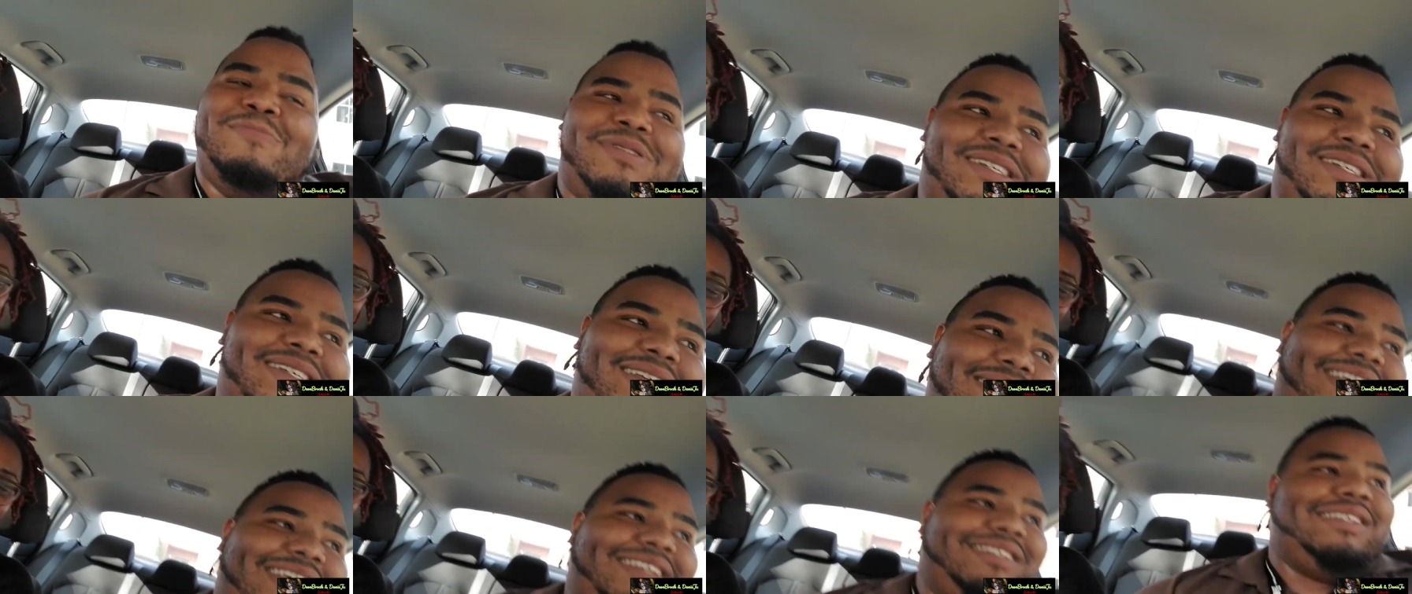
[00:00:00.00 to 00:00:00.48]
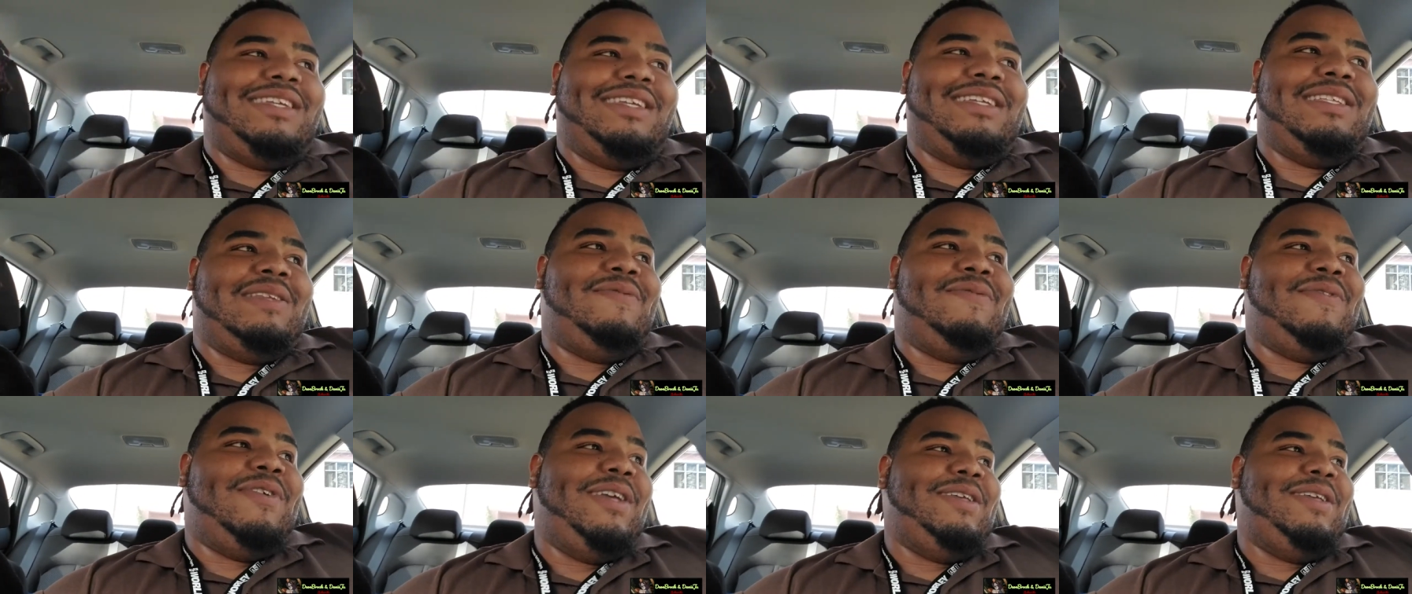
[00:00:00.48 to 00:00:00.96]
but that's the
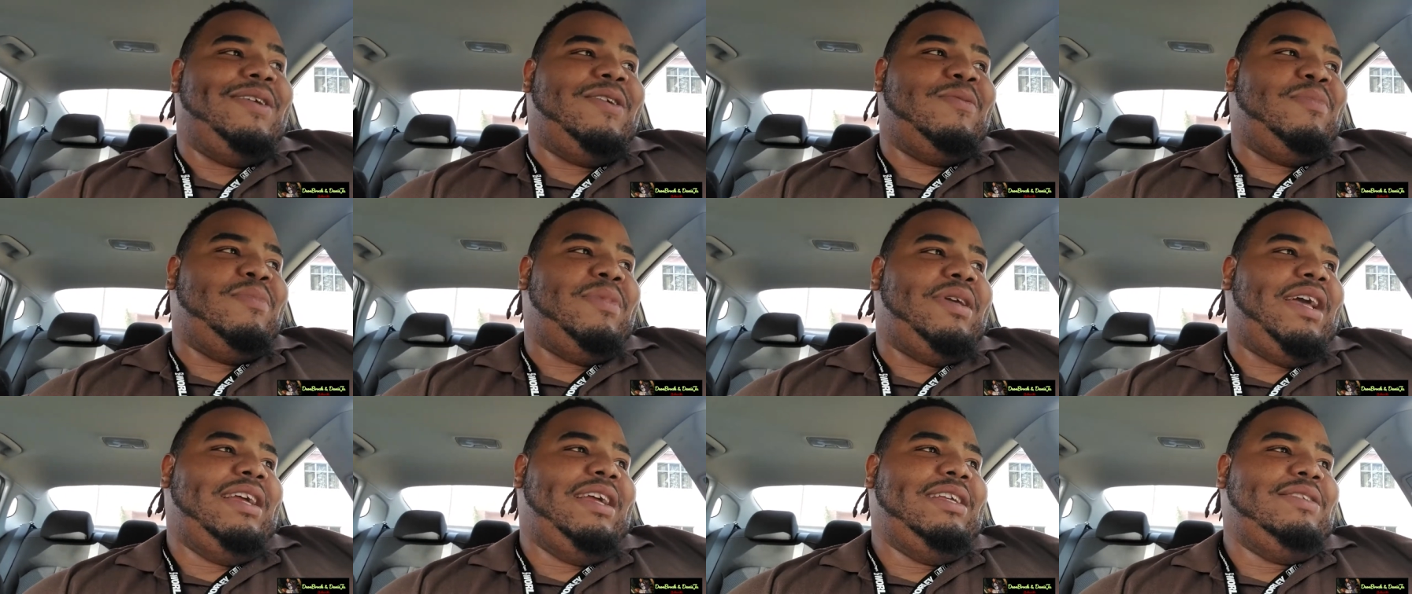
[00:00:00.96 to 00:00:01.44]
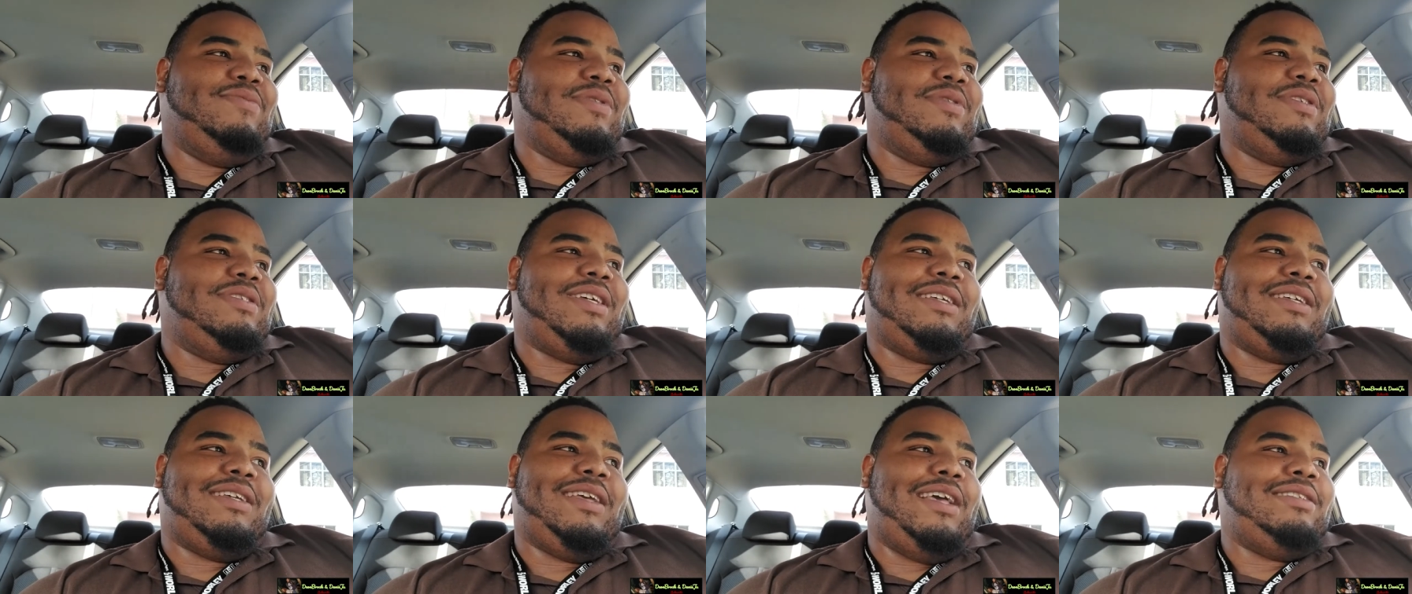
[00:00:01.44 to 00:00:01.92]
end of the video, man. I just want,
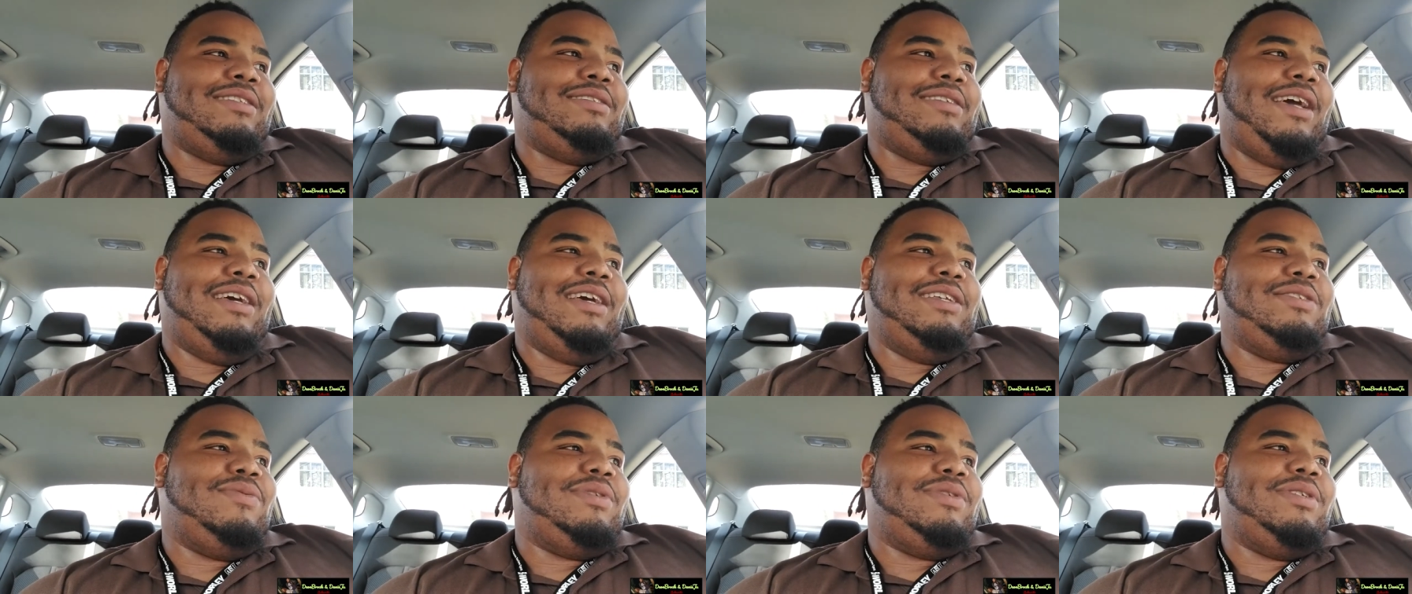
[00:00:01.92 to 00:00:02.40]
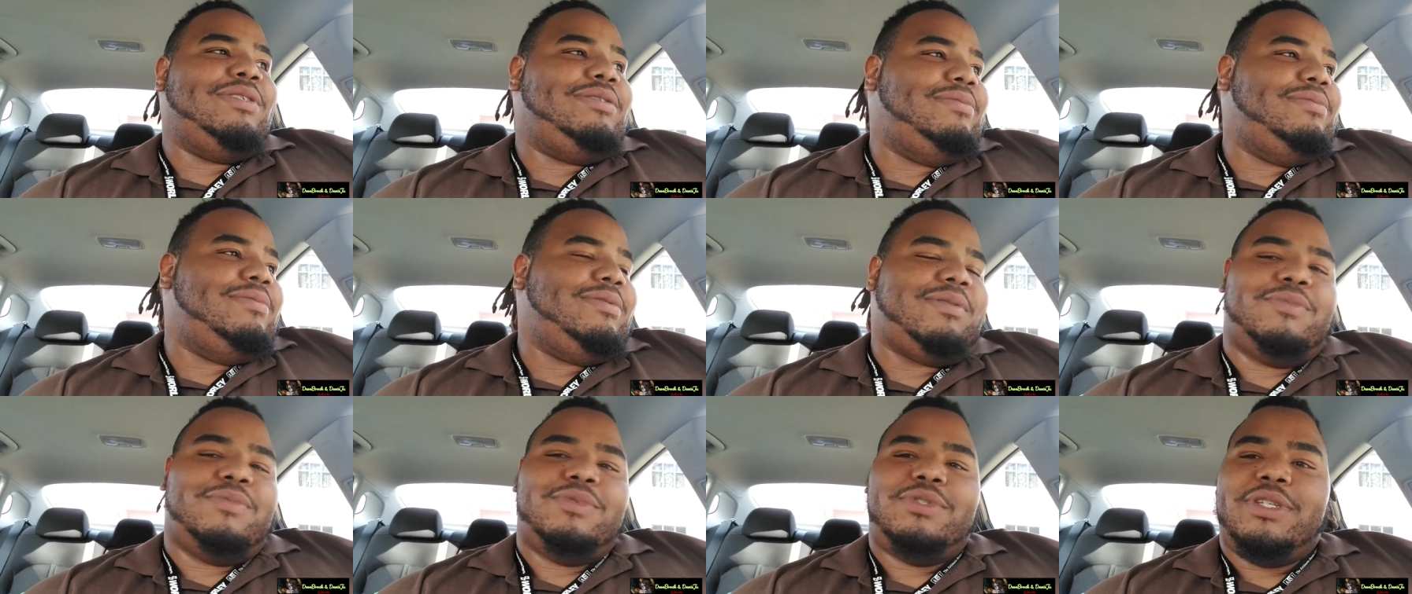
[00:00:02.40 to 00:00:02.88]
like, I just, I just wanted
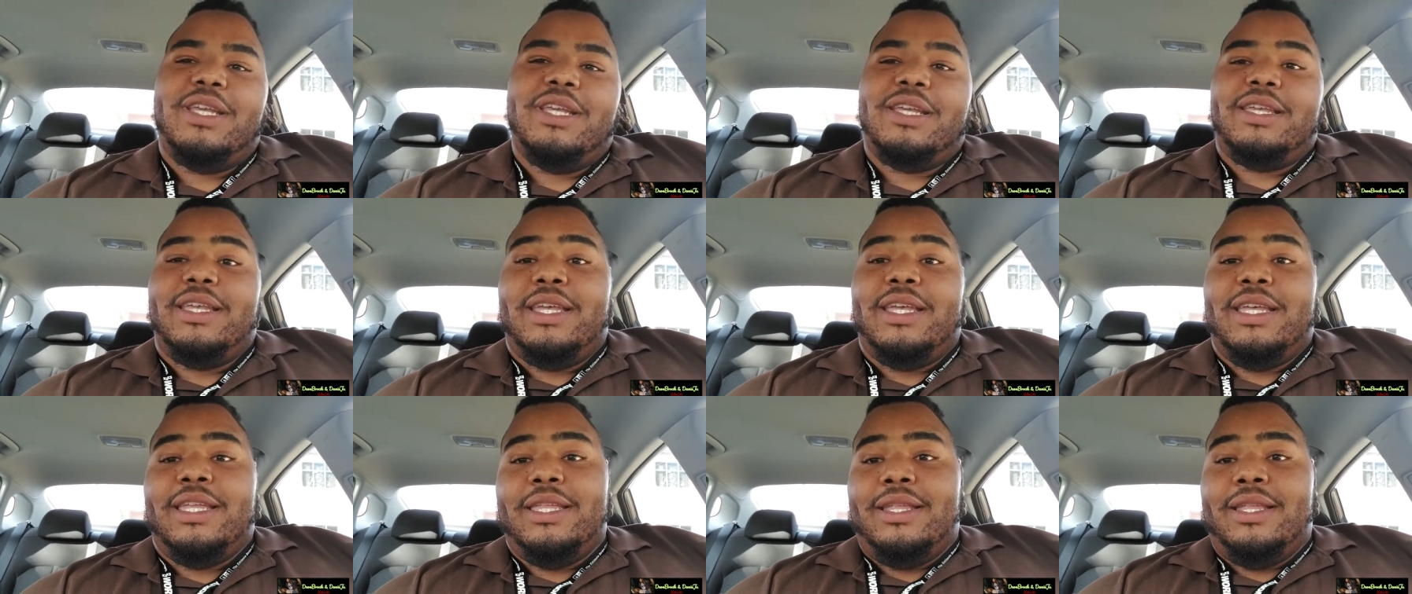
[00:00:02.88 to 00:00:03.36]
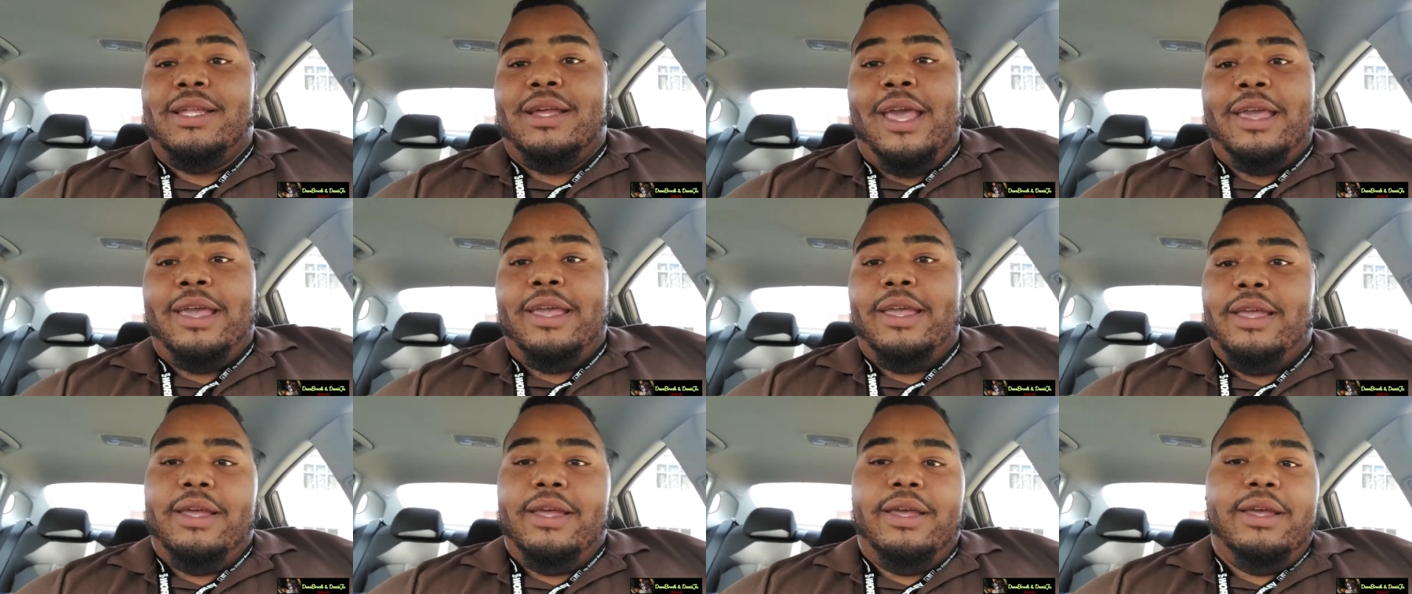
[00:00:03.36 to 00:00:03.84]
to come check in, like,